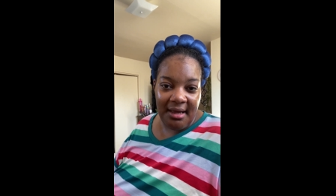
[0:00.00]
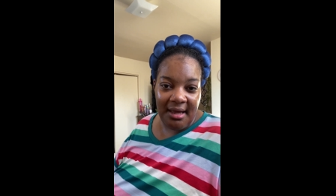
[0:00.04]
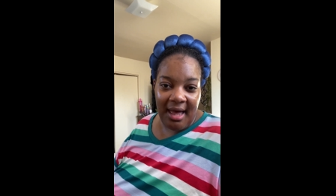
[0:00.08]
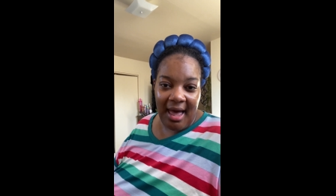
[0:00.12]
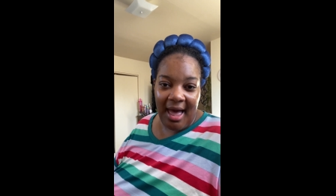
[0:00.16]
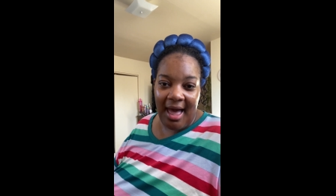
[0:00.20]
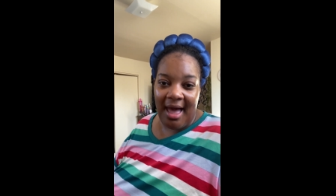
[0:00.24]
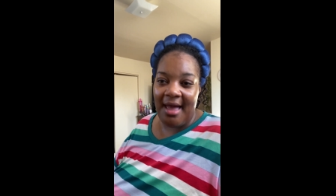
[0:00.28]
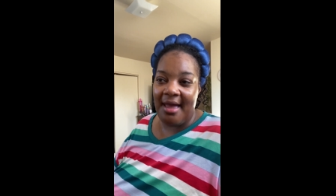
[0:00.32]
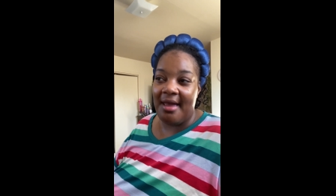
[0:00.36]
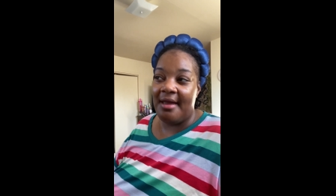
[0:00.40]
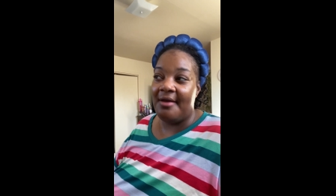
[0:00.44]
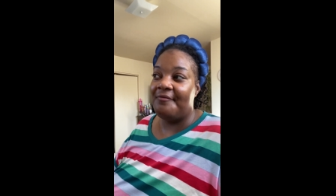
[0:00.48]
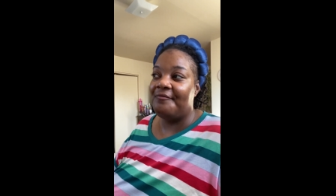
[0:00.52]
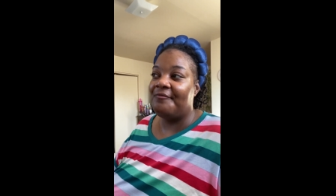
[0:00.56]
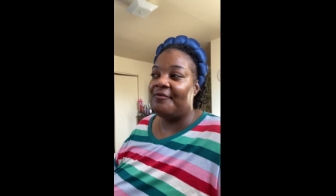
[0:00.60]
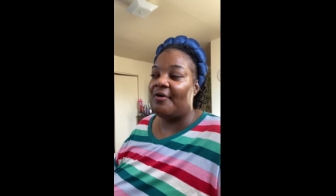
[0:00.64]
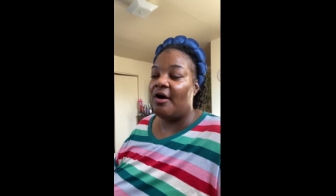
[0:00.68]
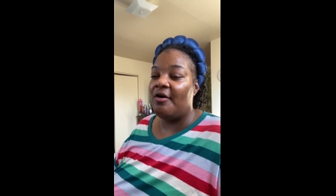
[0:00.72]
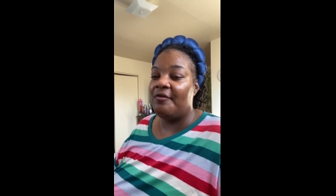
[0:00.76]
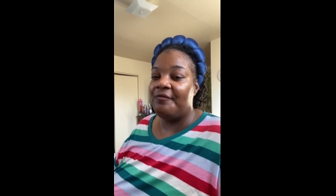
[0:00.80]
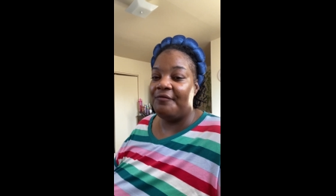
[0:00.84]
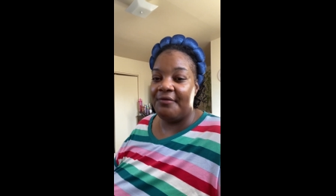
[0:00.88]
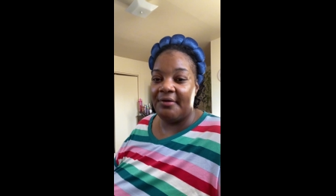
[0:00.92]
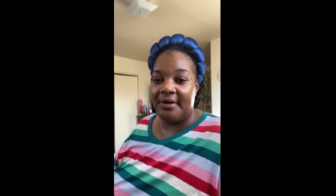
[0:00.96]
I have
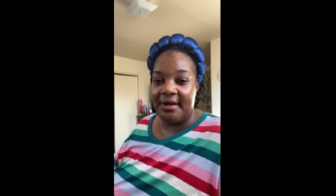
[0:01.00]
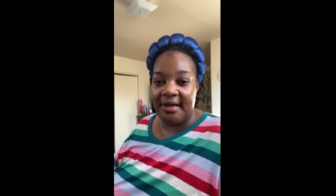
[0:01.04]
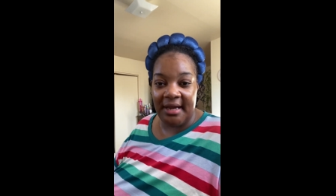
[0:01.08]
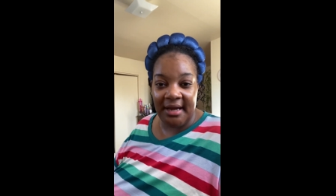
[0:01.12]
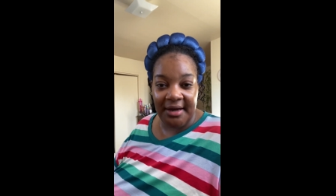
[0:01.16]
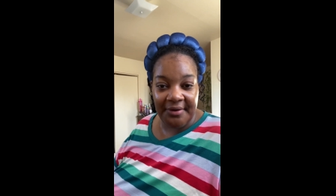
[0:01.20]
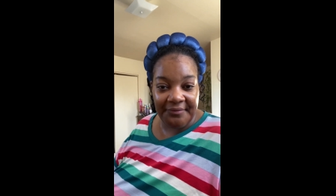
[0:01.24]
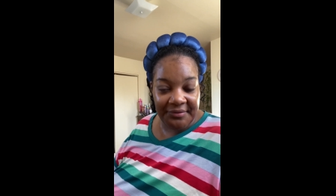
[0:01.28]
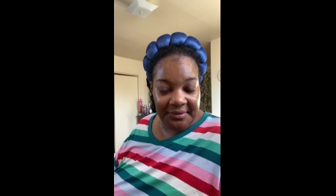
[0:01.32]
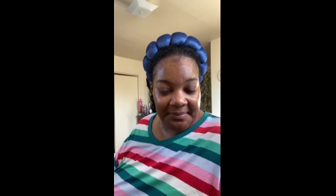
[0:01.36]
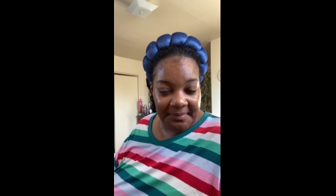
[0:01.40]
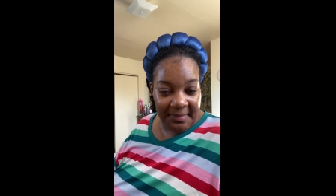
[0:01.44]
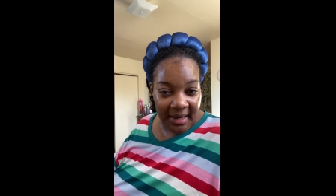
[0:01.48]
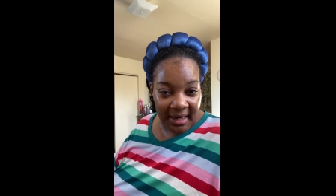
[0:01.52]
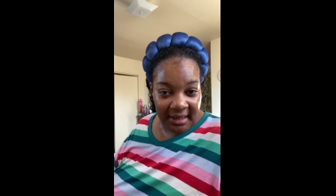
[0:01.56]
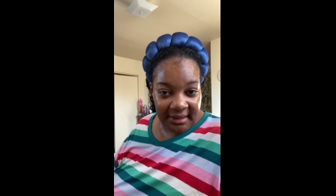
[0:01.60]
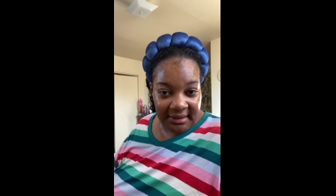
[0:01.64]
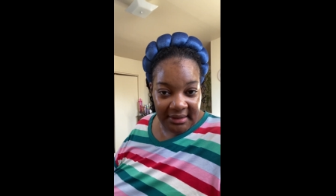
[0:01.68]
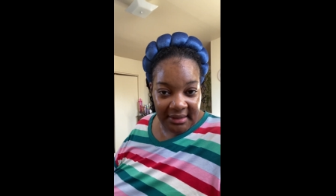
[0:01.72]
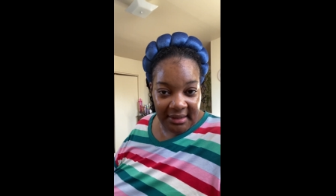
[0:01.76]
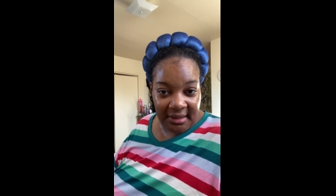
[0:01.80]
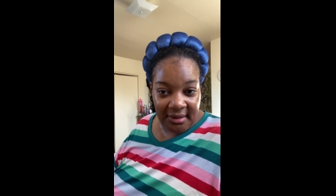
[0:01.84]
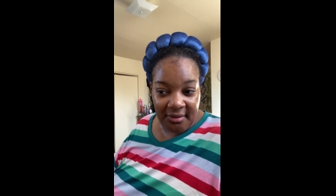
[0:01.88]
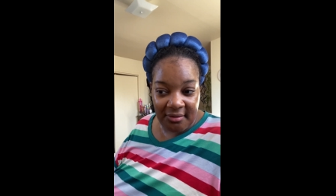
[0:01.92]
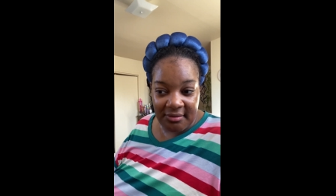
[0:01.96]
fought for
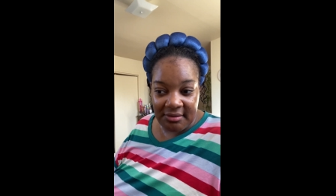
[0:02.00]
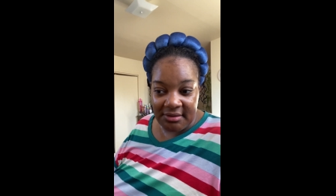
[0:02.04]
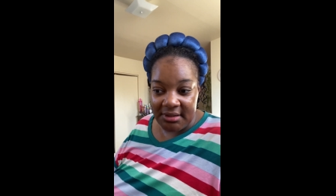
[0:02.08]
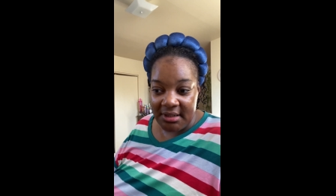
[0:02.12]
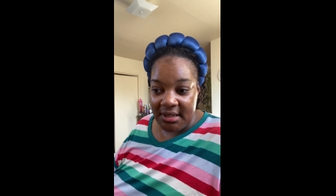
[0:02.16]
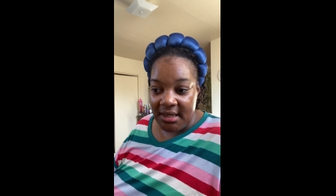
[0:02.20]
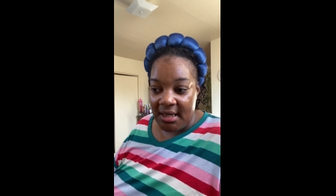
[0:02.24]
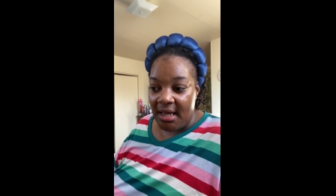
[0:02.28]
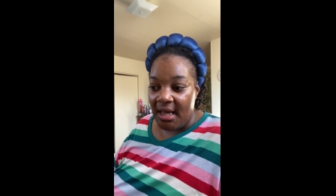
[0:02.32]
everybody else.